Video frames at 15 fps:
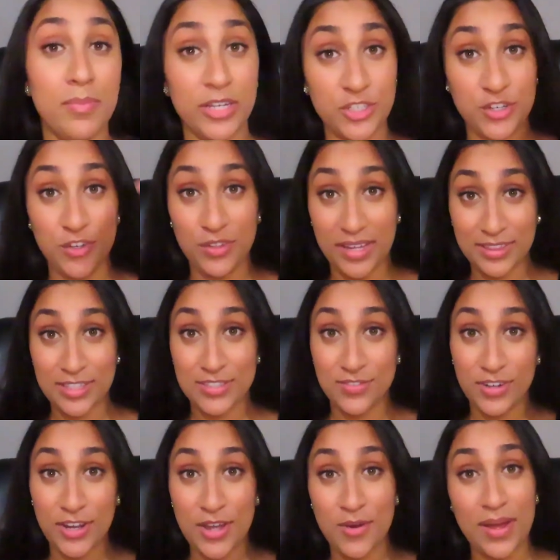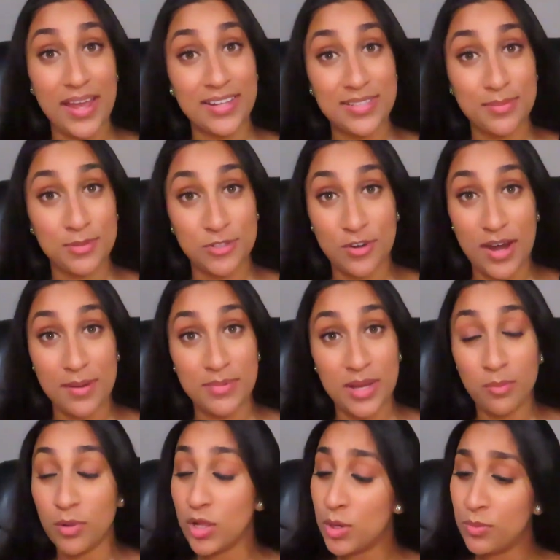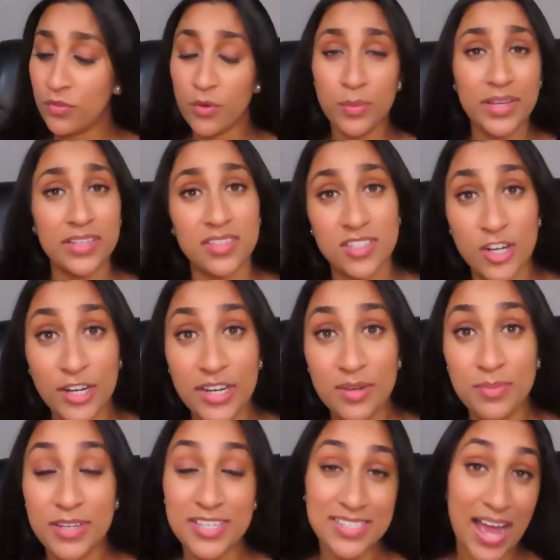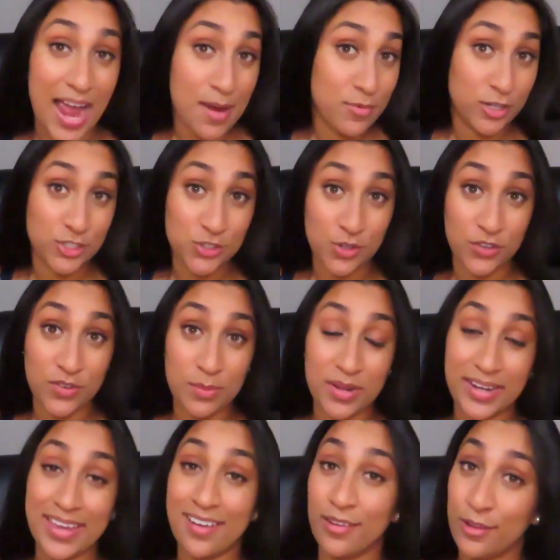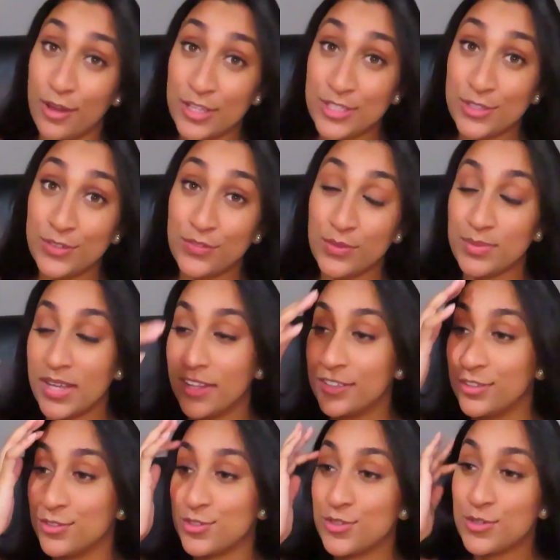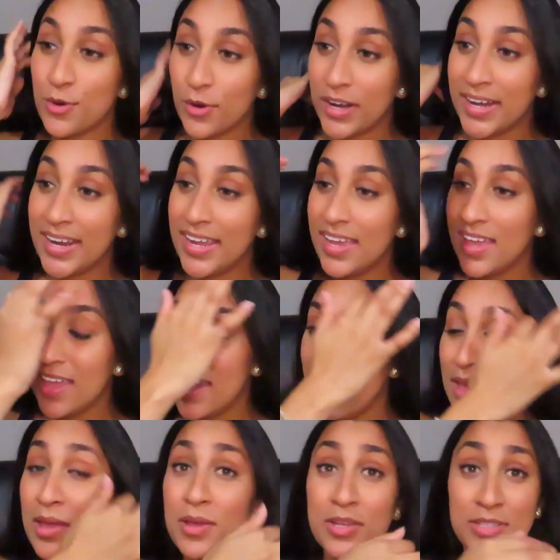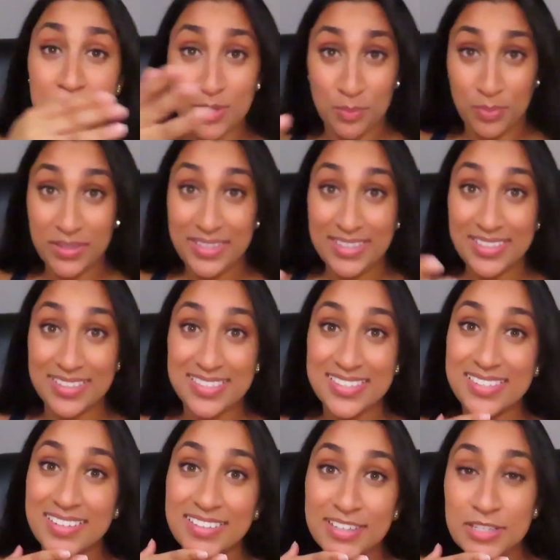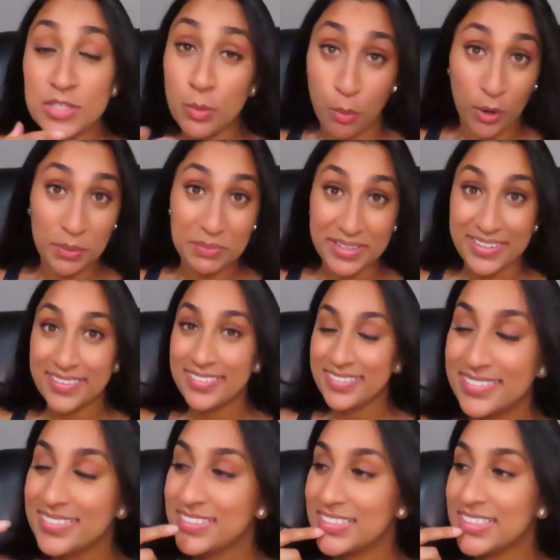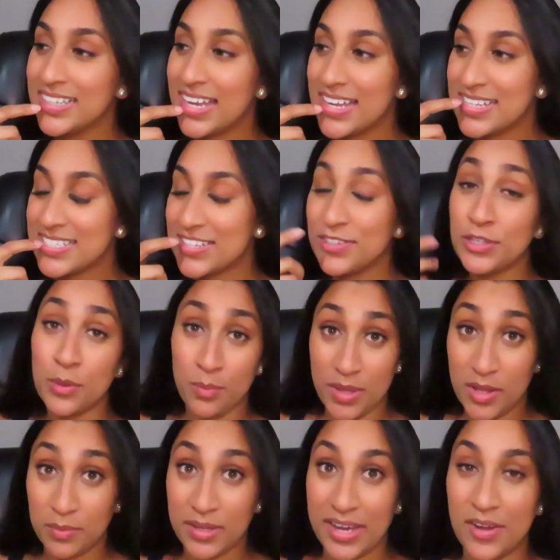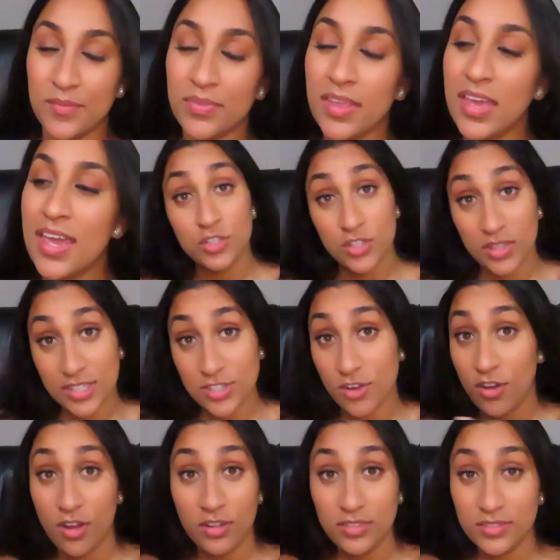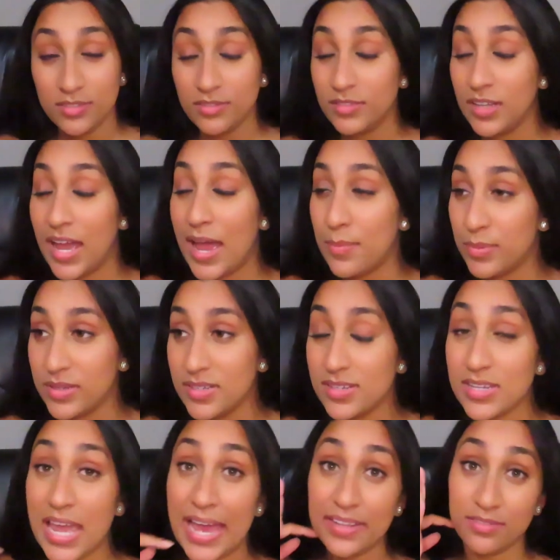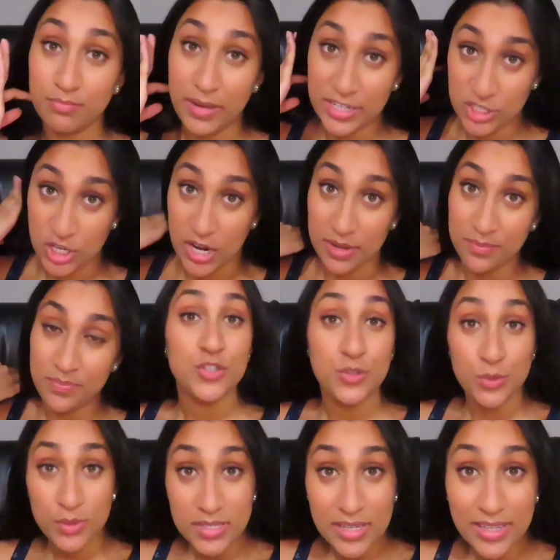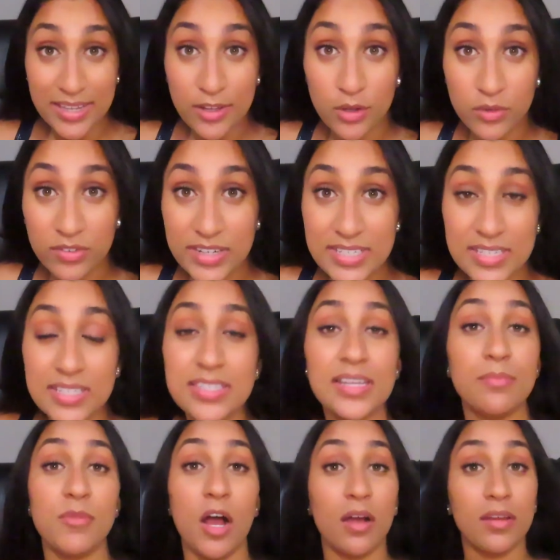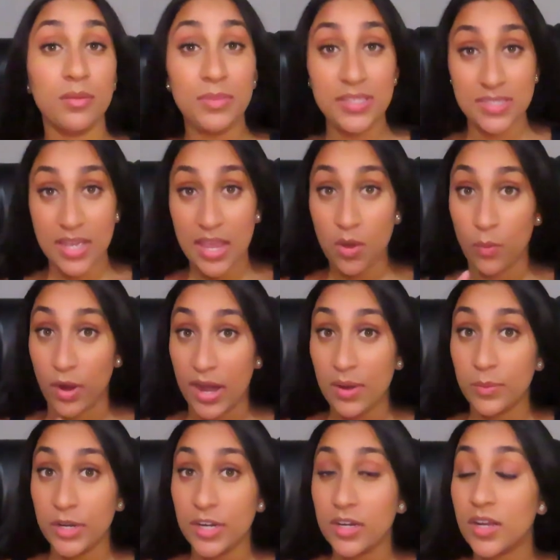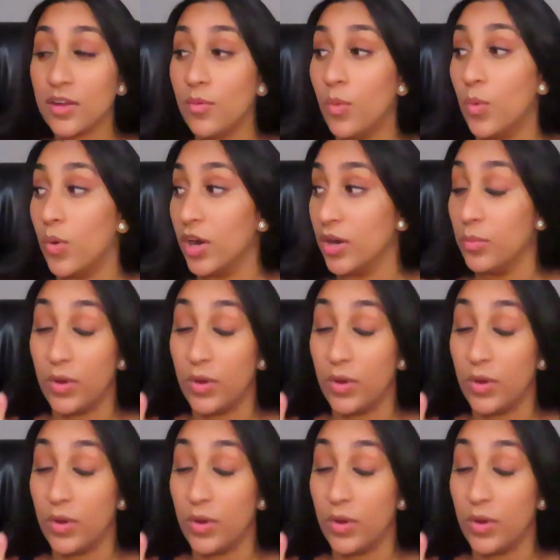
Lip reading: make sure you like this video and subscribe down below before we get started, because I'm not sure if I'm gonna get a lawsuit from telling this story. So please support me so you can bail me out. So this all happened at my job. Due to legal reasons, I'm not gonna be saying where I work or